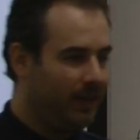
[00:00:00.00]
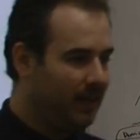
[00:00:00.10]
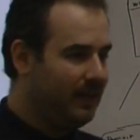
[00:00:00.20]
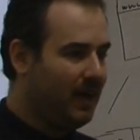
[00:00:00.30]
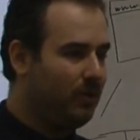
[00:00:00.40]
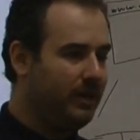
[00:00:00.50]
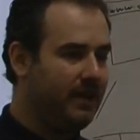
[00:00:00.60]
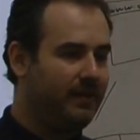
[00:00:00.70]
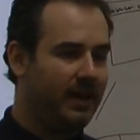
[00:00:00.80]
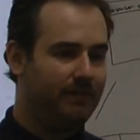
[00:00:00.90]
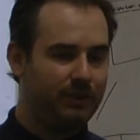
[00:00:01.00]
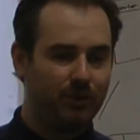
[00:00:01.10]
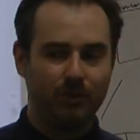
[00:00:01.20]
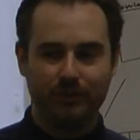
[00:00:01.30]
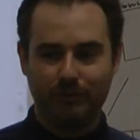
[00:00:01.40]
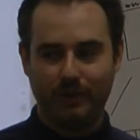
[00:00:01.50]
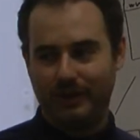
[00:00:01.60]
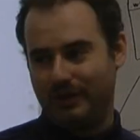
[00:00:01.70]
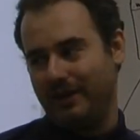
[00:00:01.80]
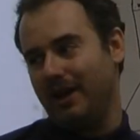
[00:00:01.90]
And now they even have tools
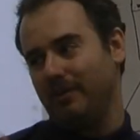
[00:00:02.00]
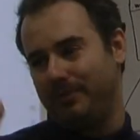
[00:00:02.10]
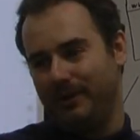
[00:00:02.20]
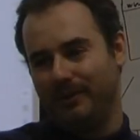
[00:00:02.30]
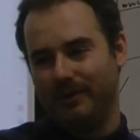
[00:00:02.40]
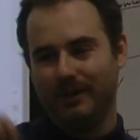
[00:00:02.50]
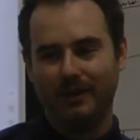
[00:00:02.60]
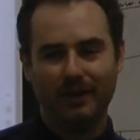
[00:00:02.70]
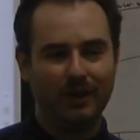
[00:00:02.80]
which help you